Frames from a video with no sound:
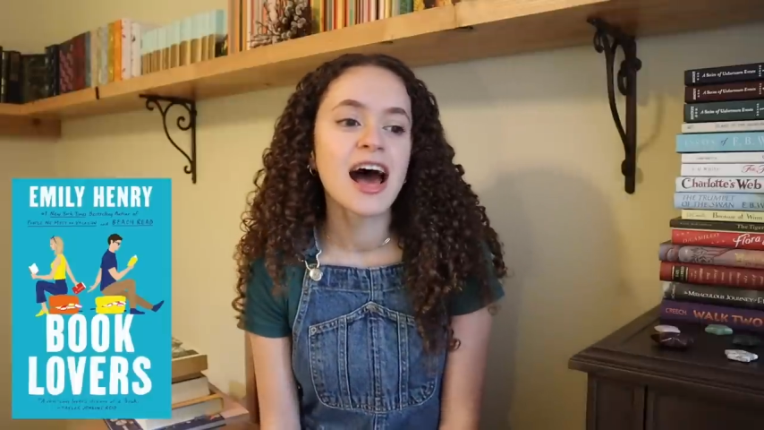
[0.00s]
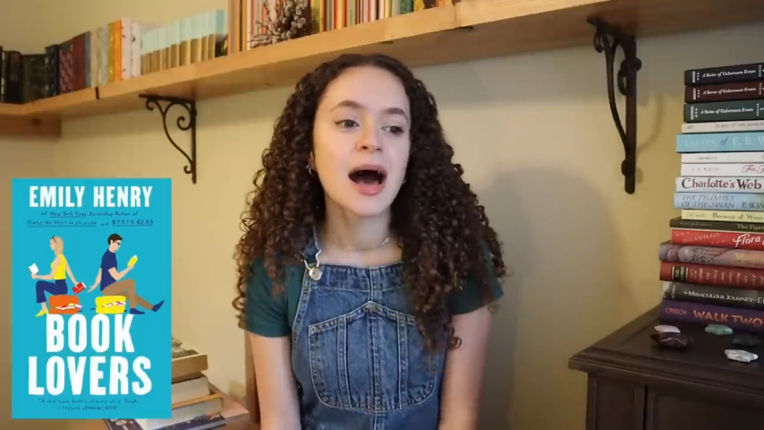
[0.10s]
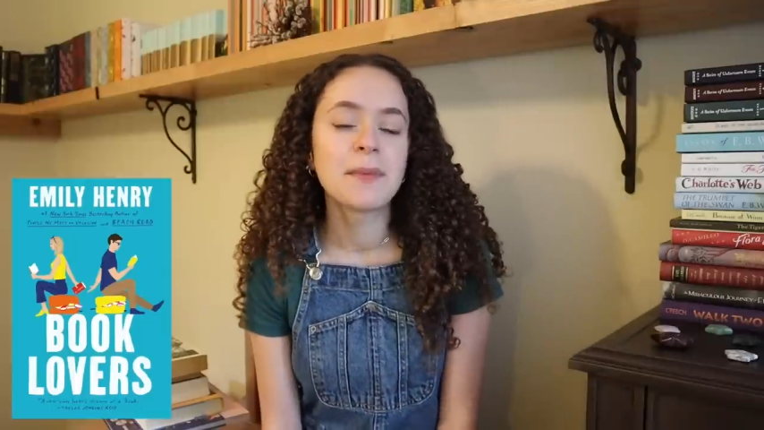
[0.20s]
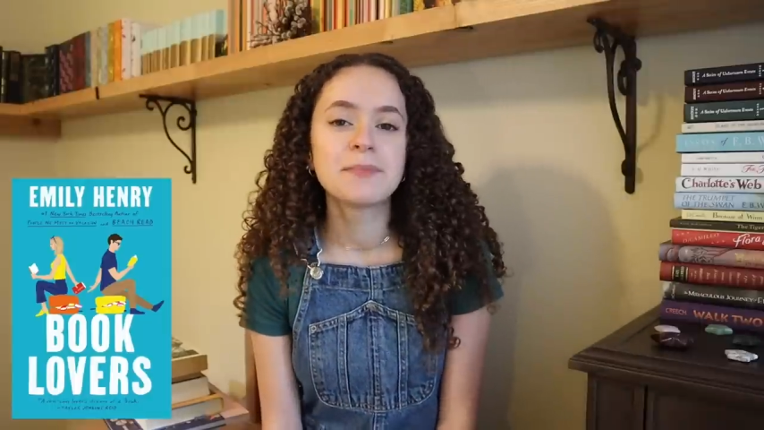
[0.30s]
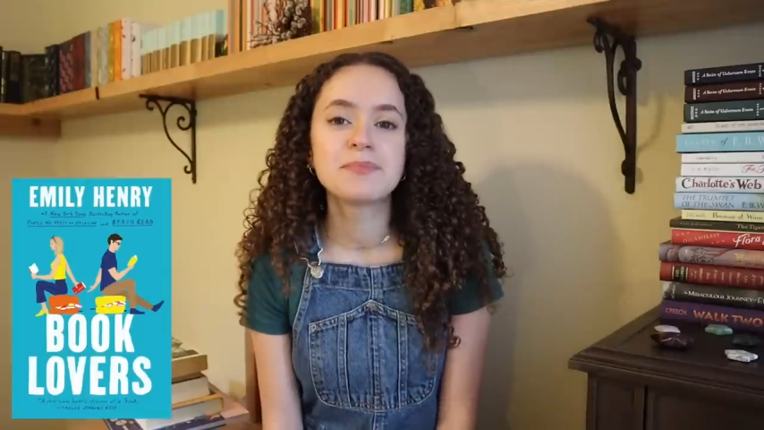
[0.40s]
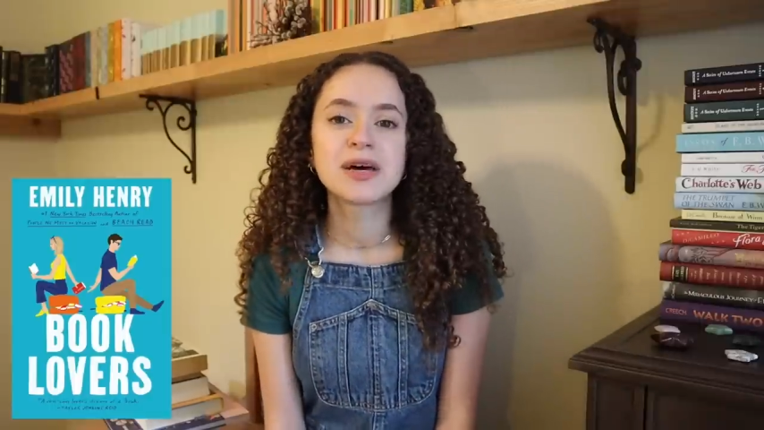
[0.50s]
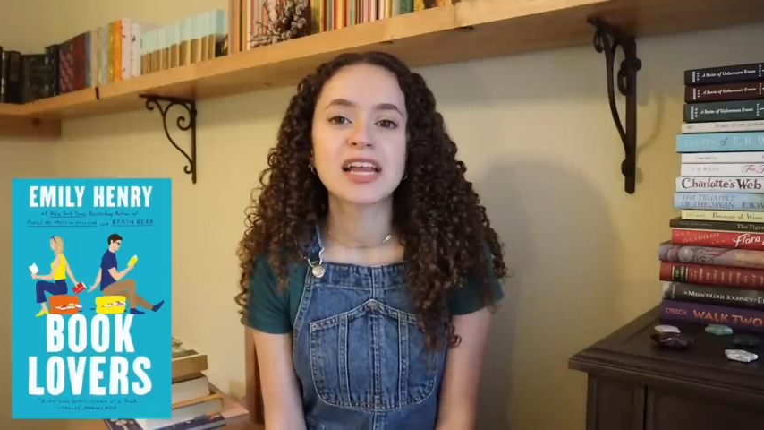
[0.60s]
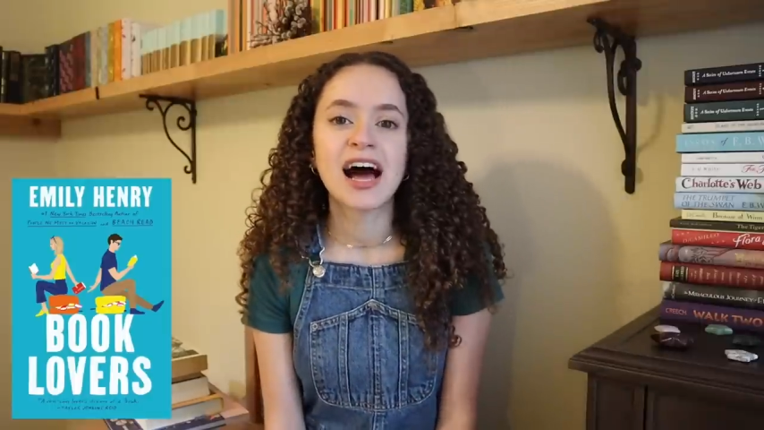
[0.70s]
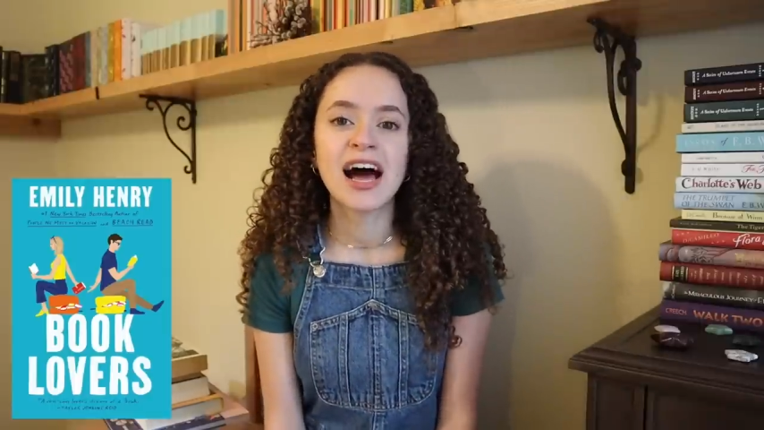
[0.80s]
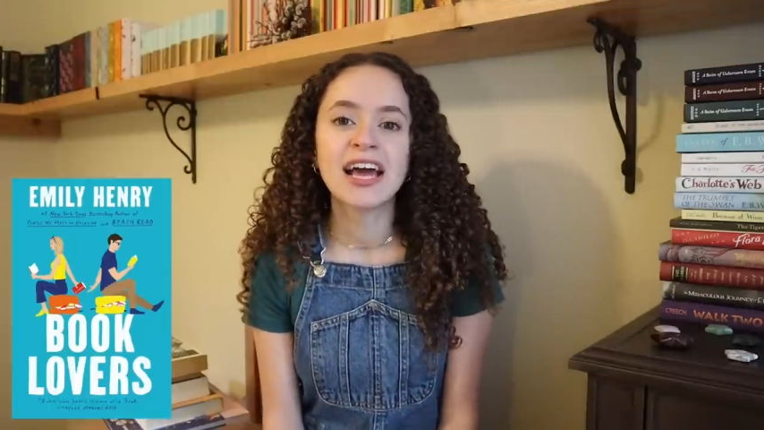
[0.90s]

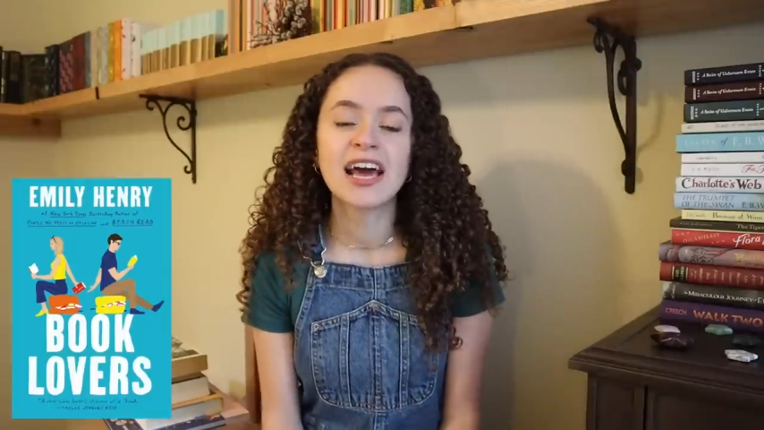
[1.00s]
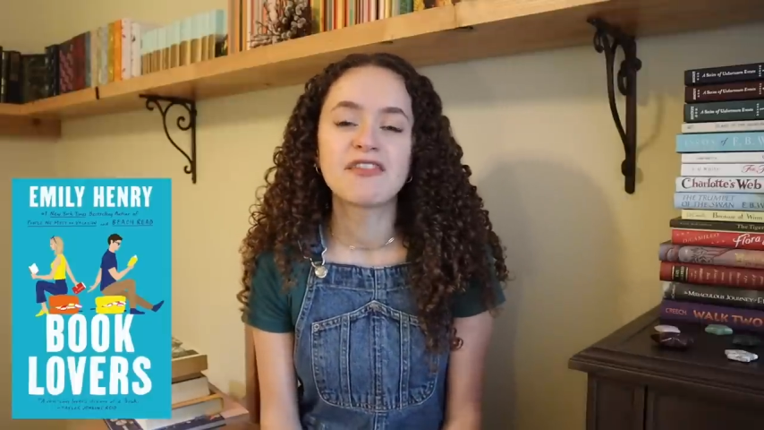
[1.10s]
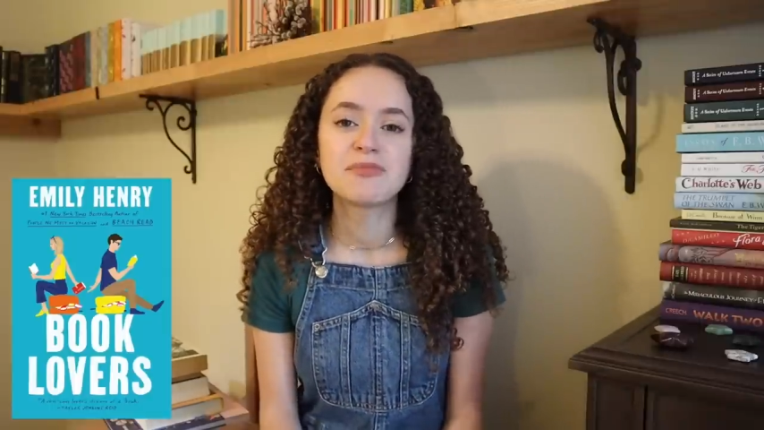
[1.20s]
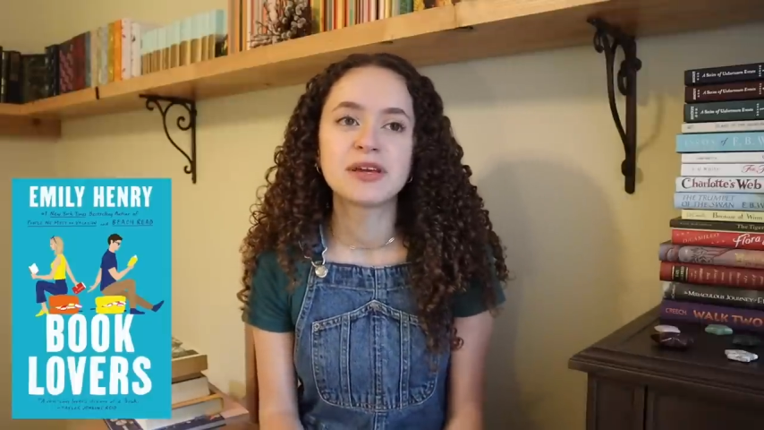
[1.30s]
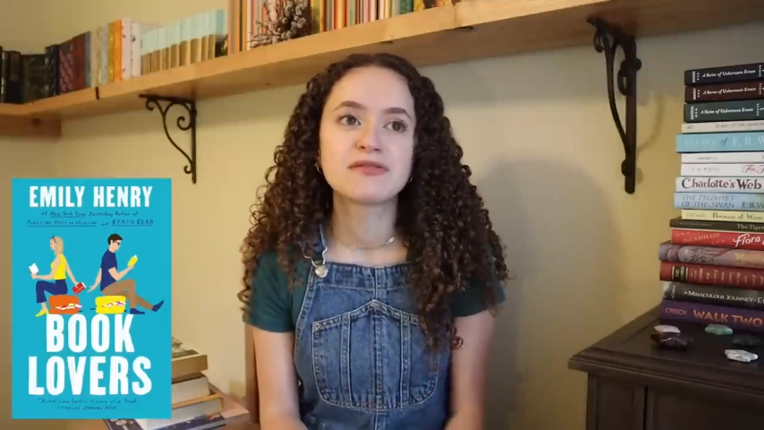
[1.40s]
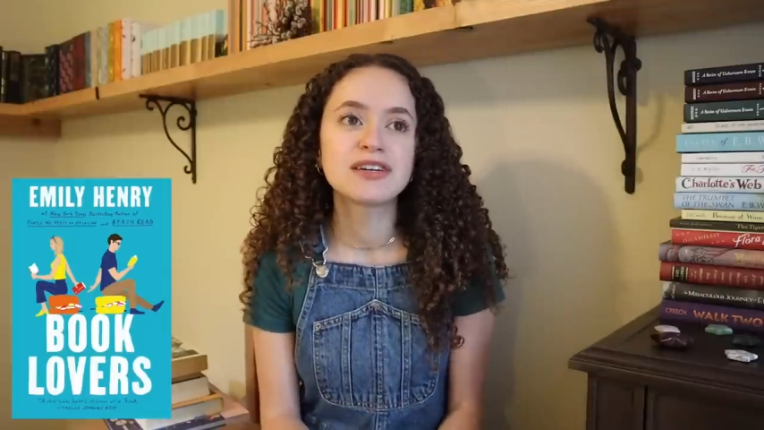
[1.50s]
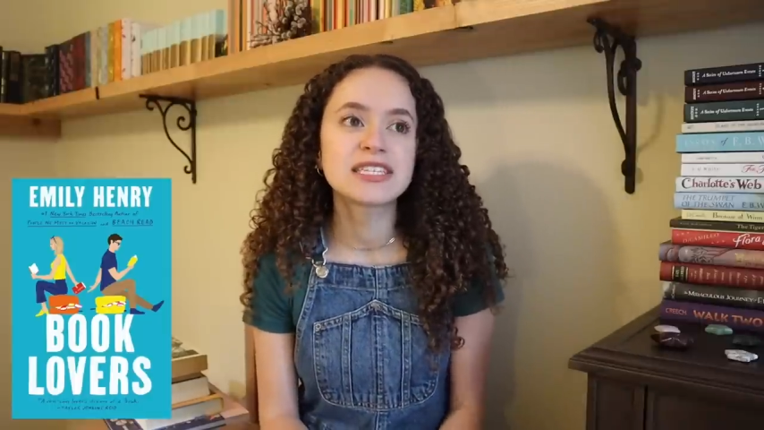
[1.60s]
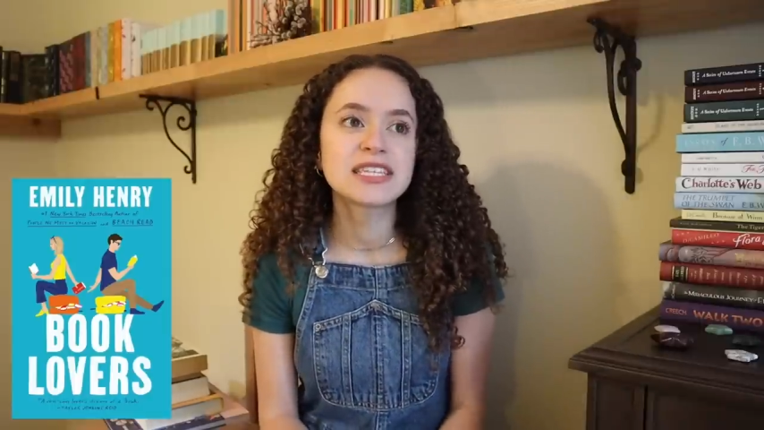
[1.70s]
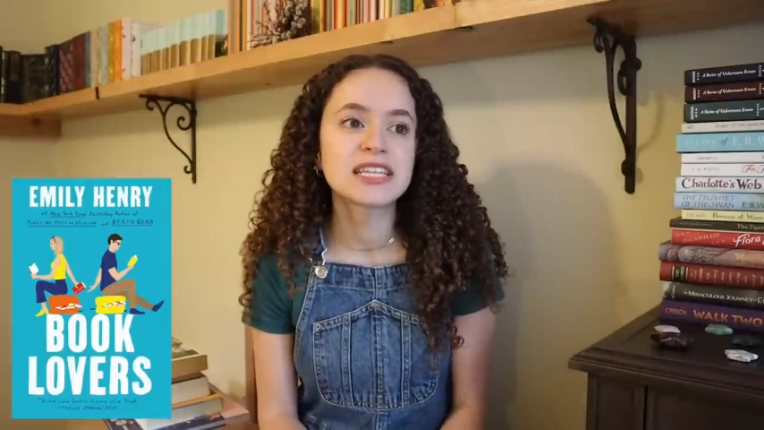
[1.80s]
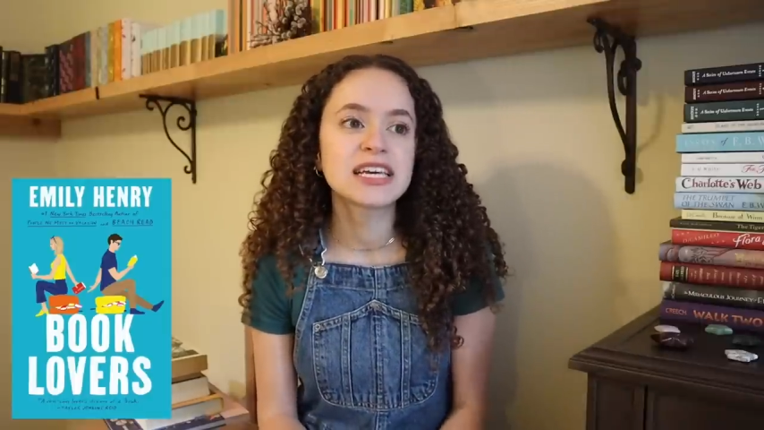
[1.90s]
but I have been
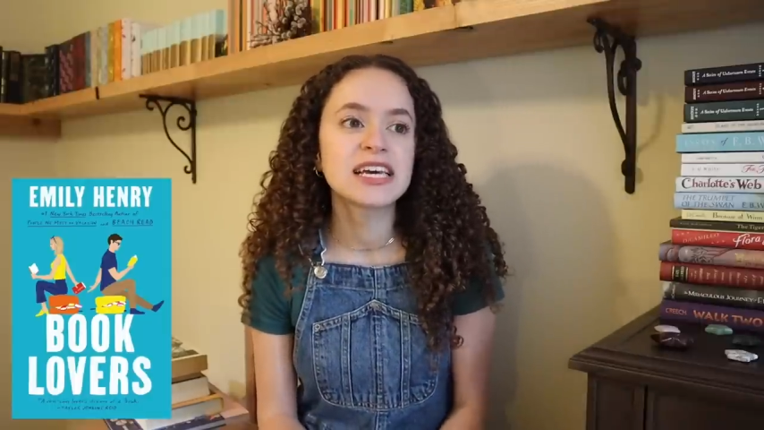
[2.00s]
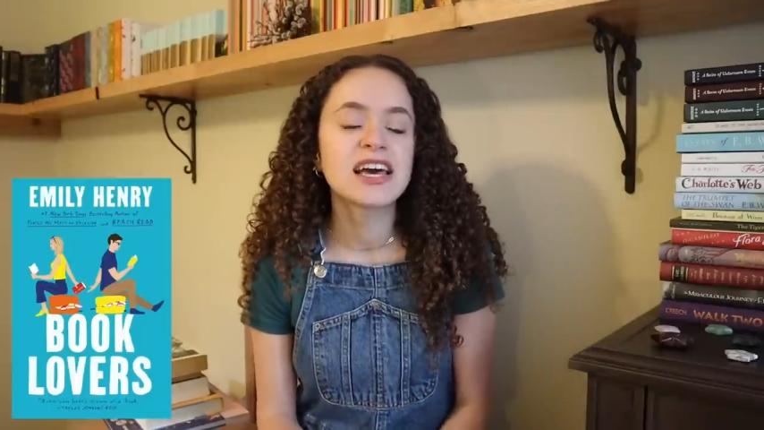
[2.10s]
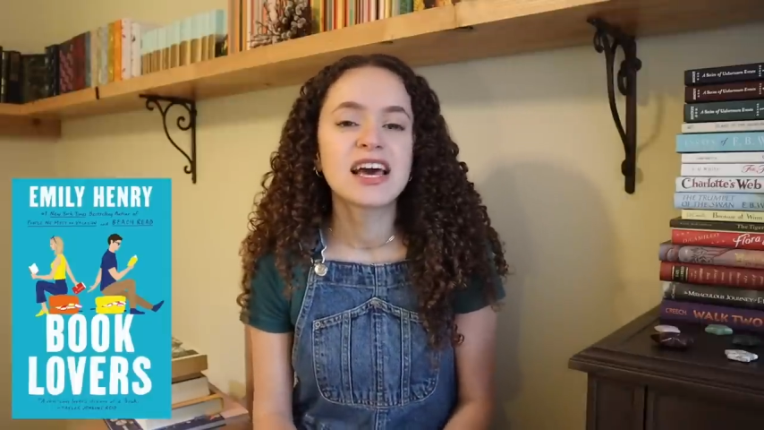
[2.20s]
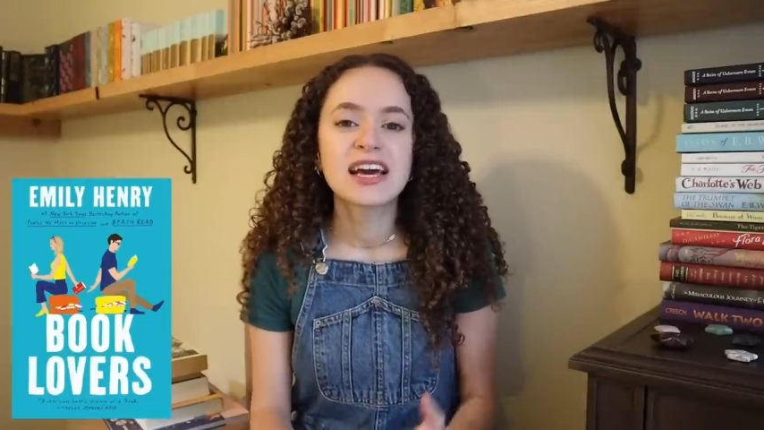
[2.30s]
recently